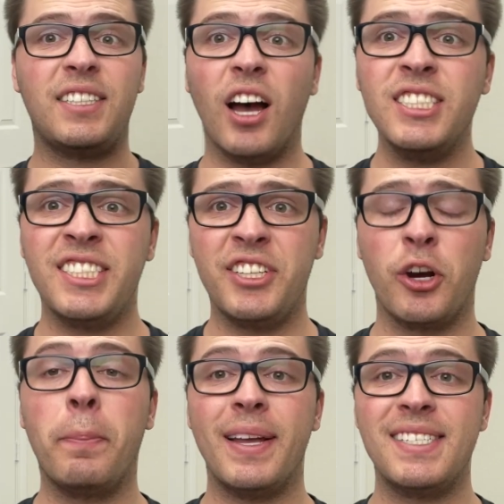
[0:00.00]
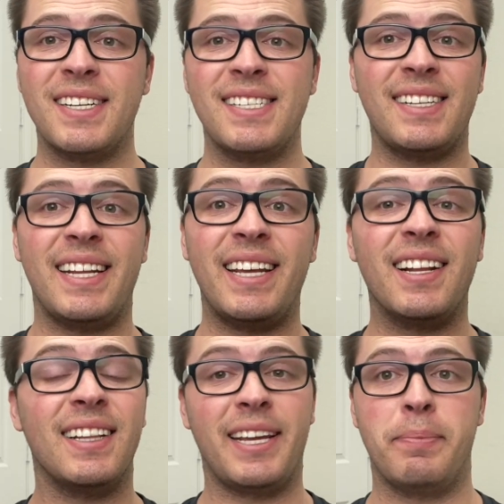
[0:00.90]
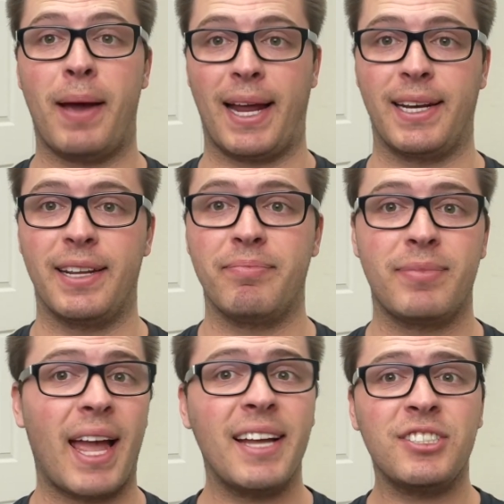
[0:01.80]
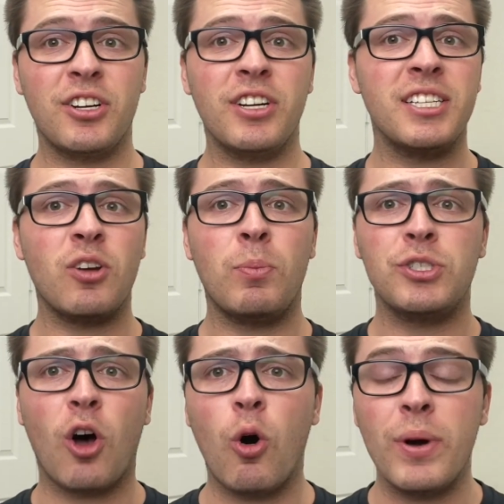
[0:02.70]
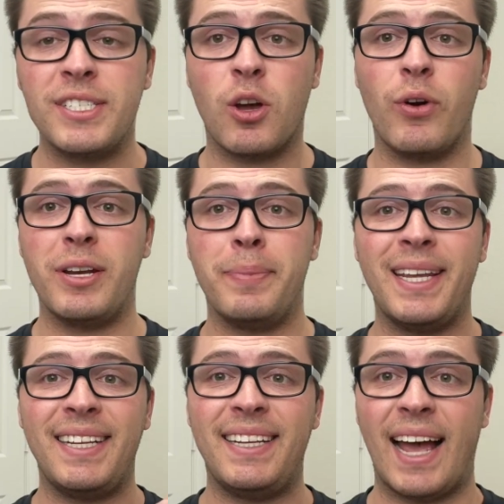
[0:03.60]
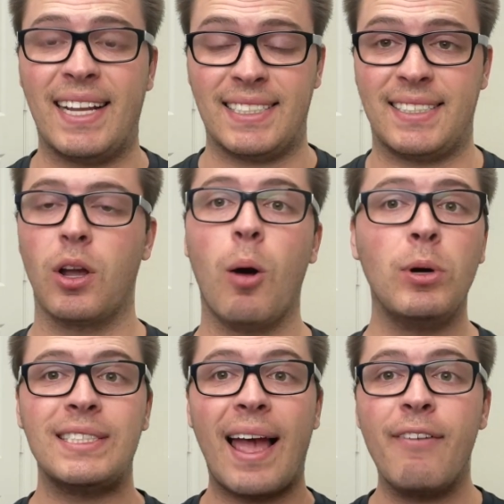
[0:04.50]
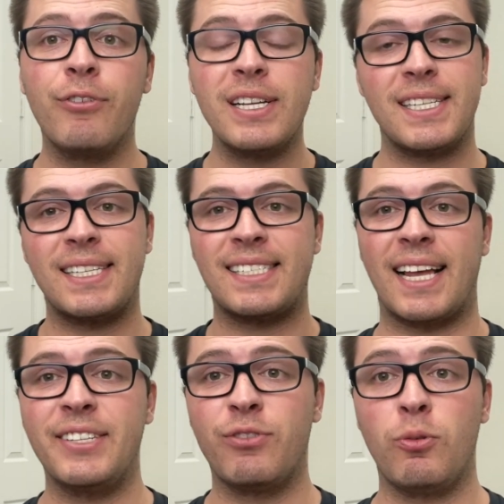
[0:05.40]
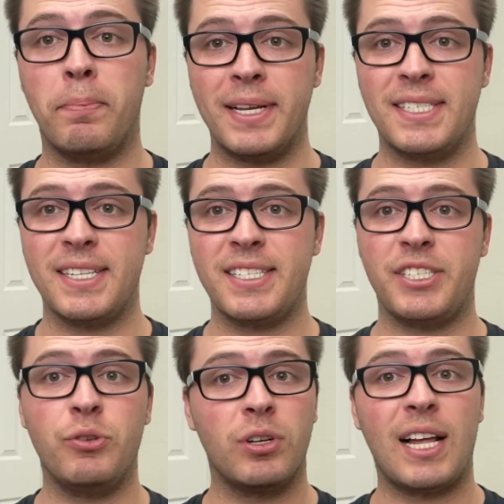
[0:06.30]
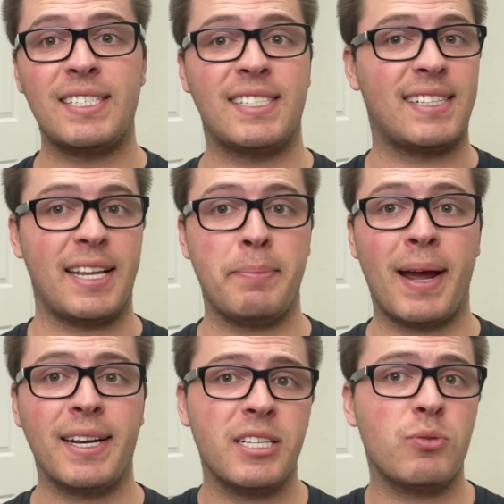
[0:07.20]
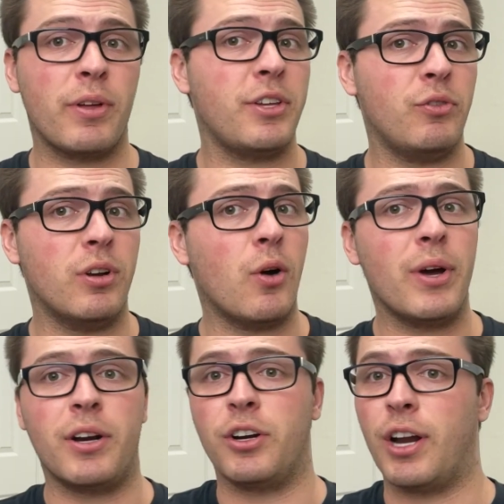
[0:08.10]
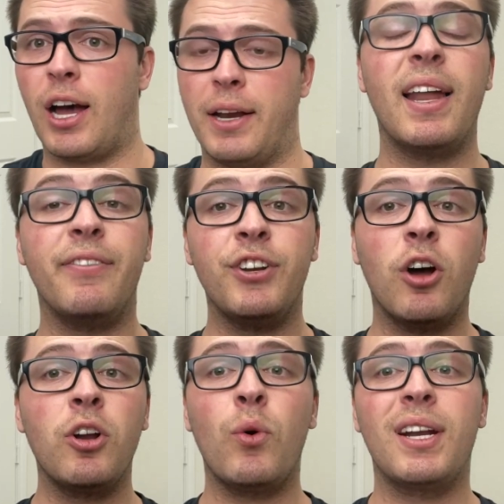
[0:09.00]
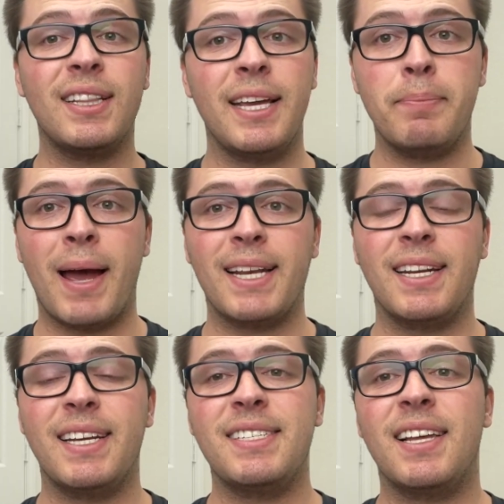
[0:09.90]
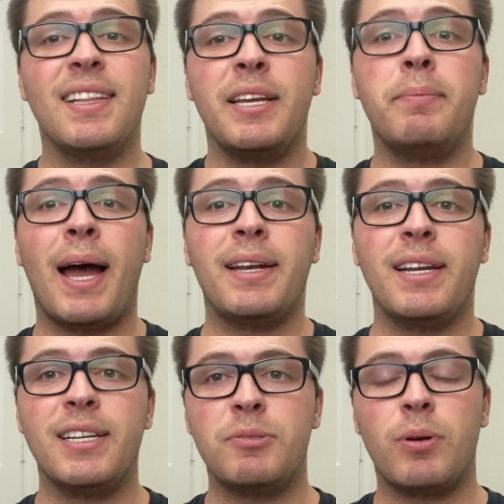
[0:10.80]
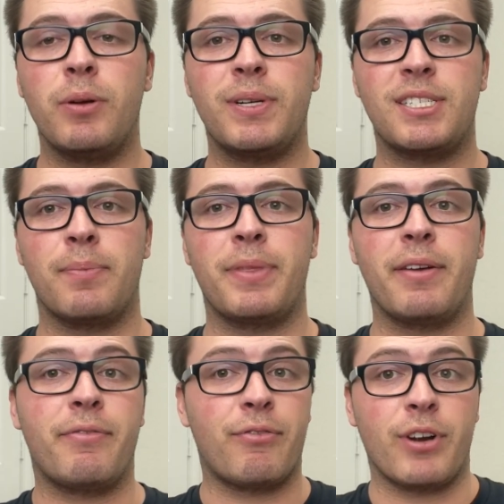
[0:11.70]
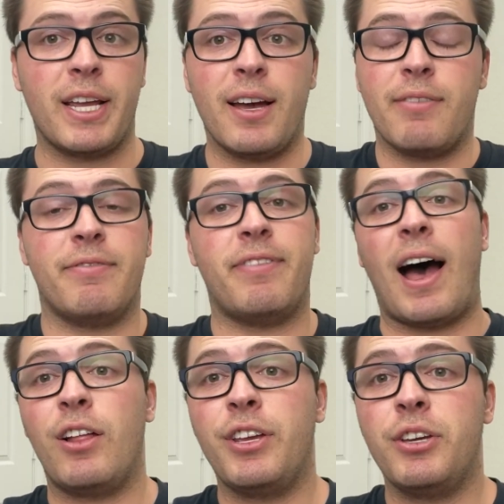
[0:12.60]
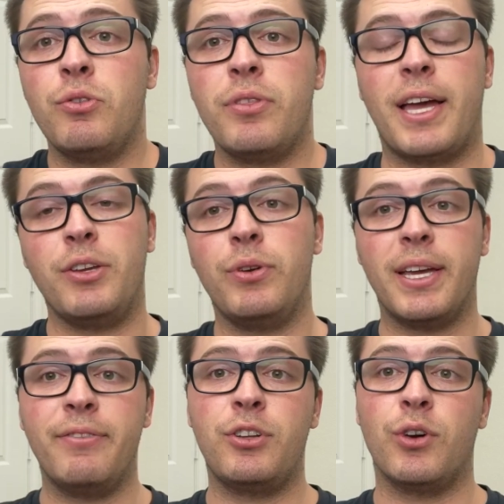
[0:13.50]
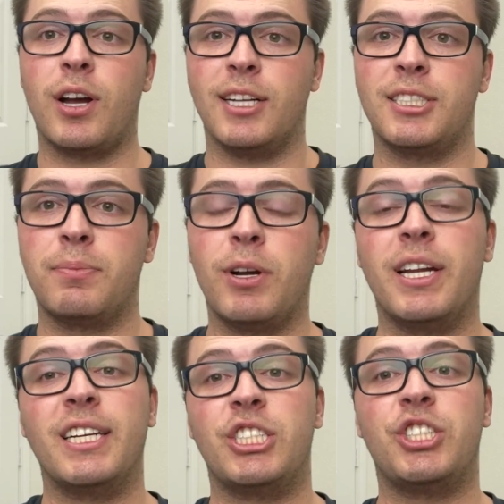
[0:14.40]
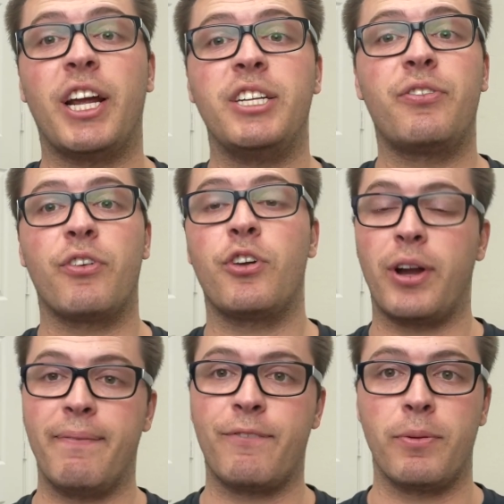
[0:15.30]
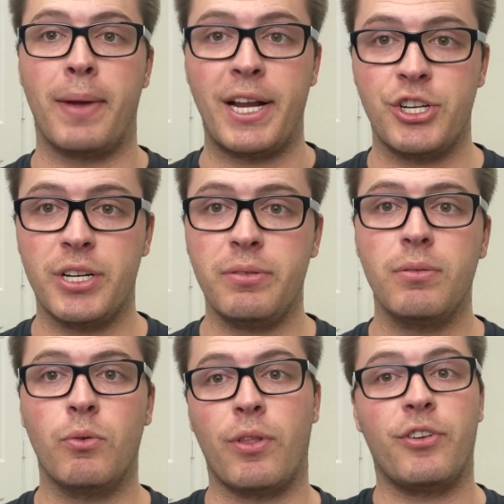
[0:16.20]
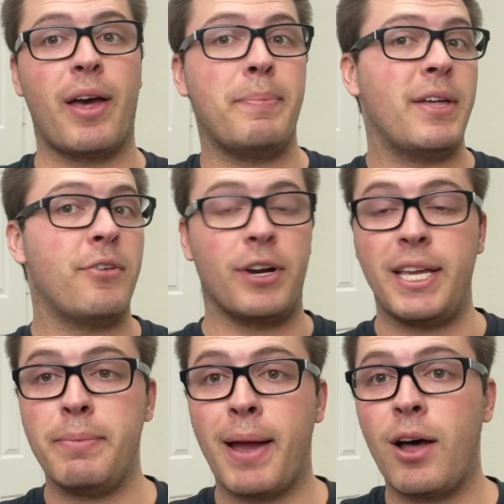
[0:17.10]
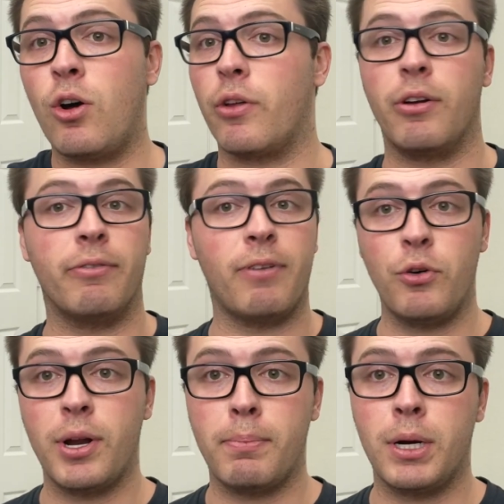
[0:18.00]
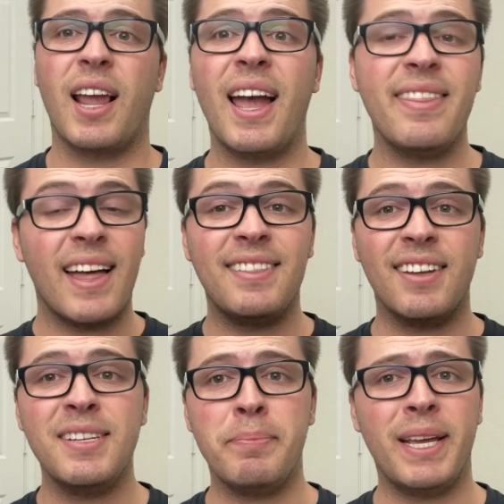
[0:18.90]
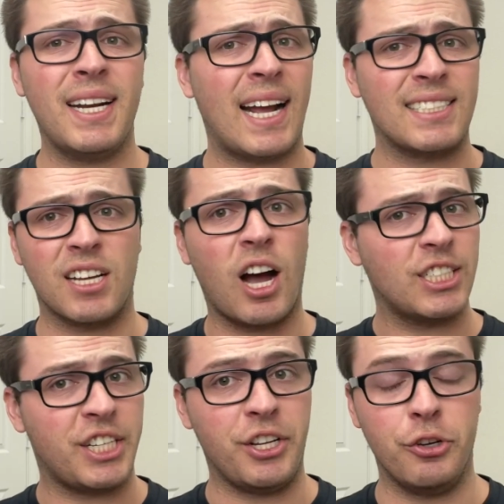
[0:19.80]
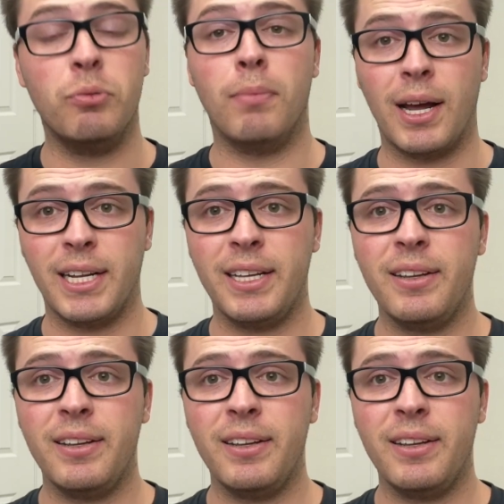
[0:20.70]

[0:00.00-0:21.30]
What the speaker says: Does your business need a lead magnet? Answer is almost always going to be yes. Almost every successful business utilizes lead magnets, whether you know it or not. And if you don't know what a lead magnet is pretty much something free of value that you give to a customer in exchange for their information, whether that be their email or their phone number. And that doesn't mean it has to cost you money.